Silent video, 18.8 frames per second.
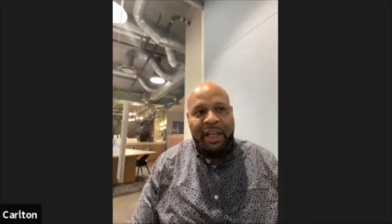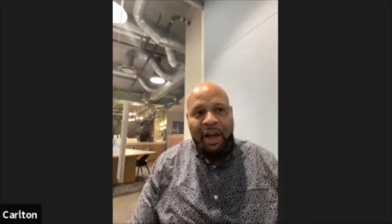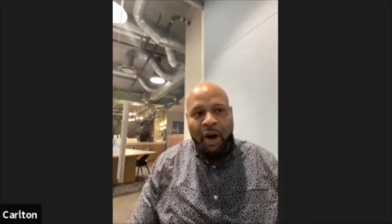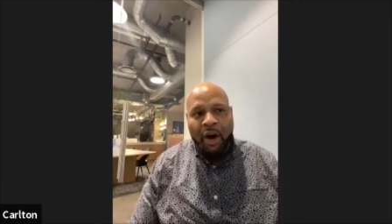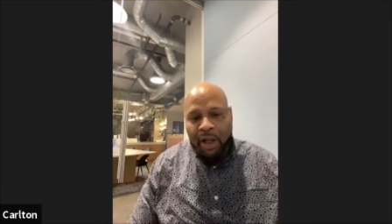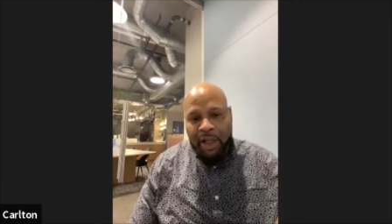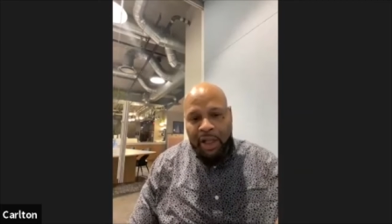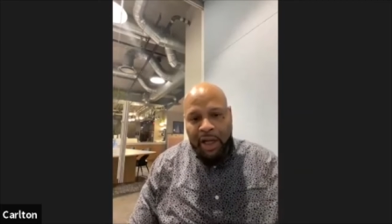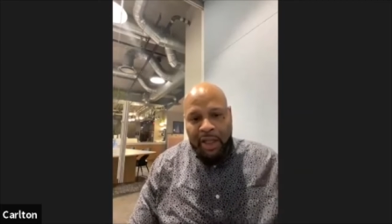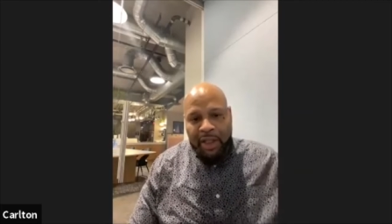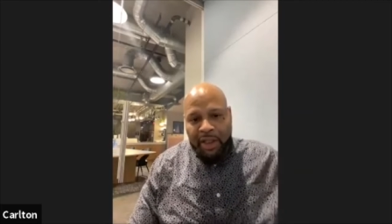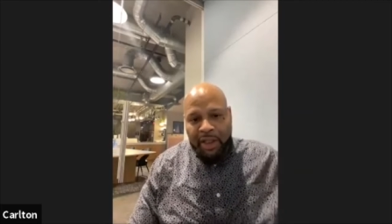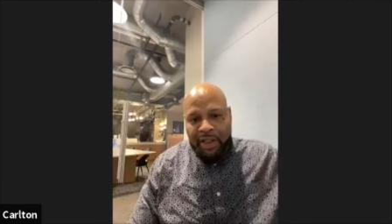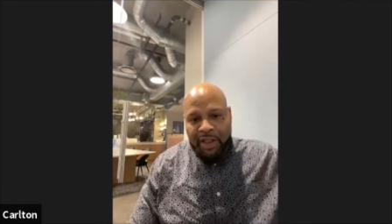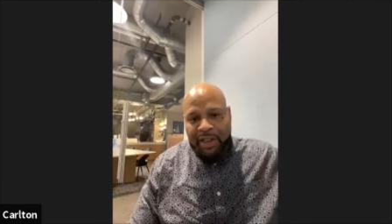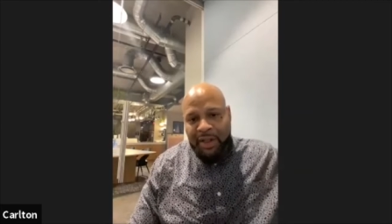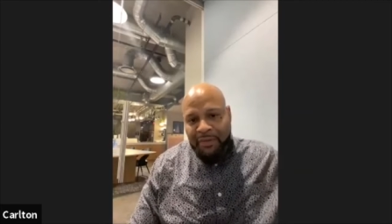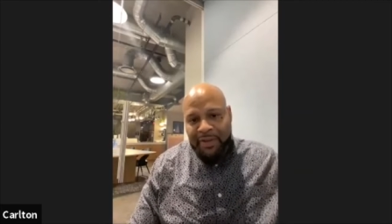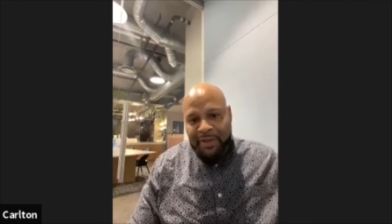All the other good
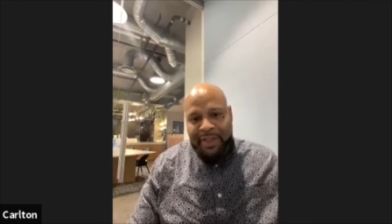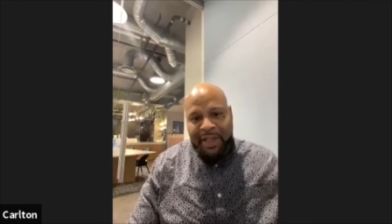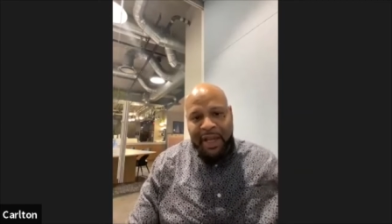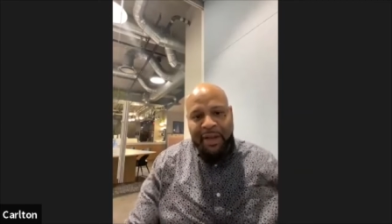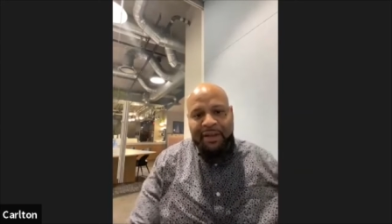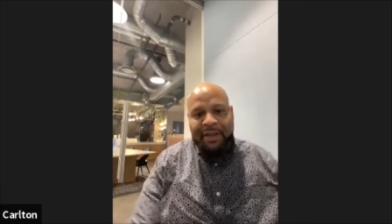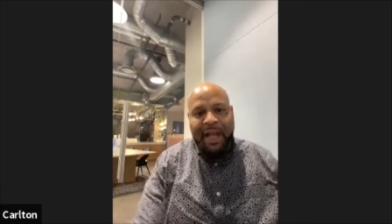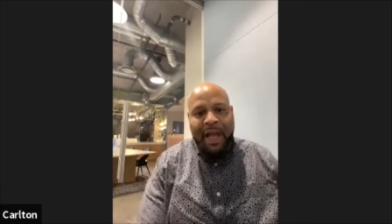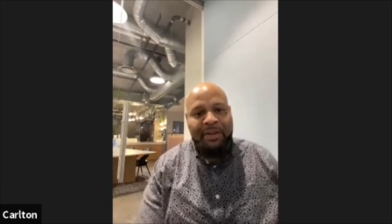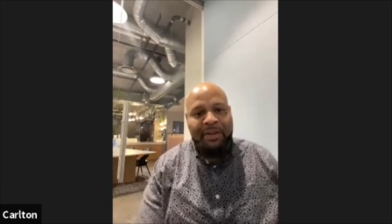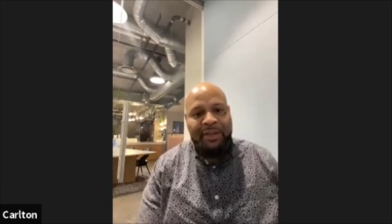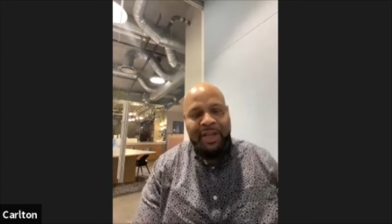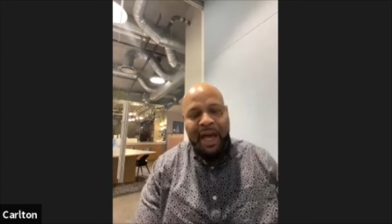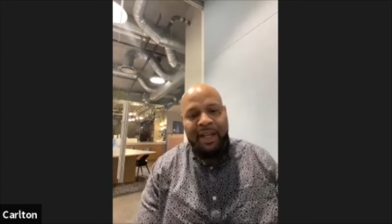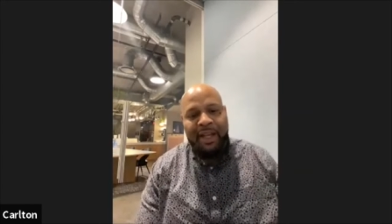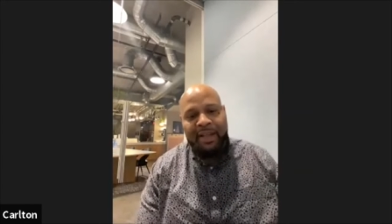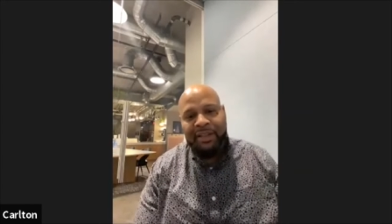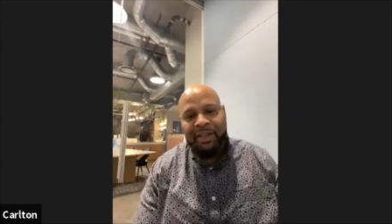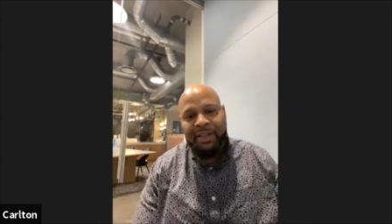stuff is
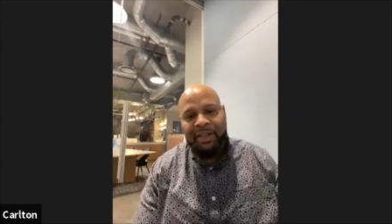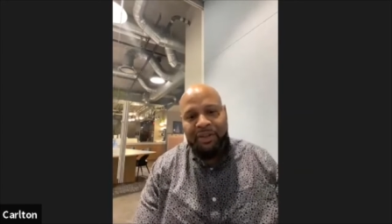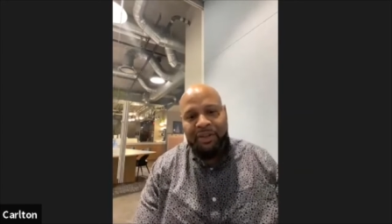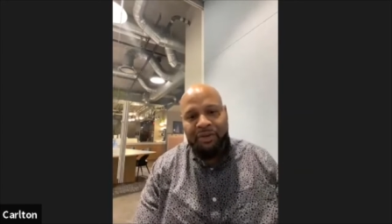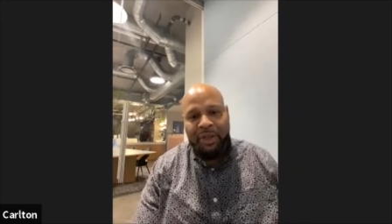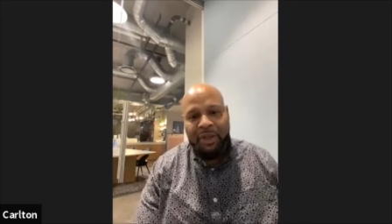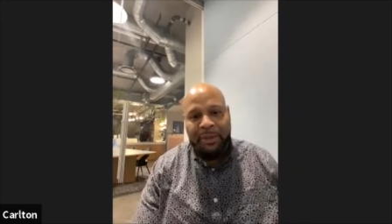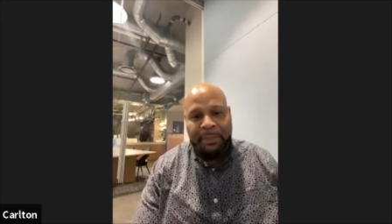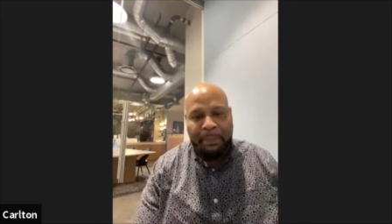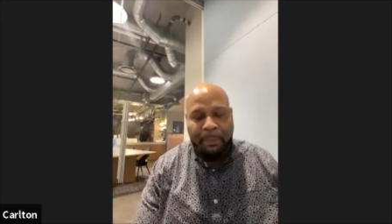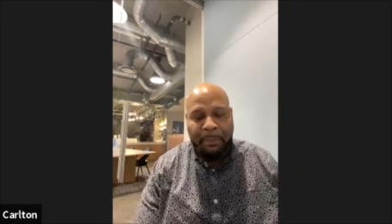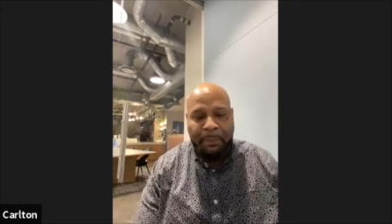outside of the district.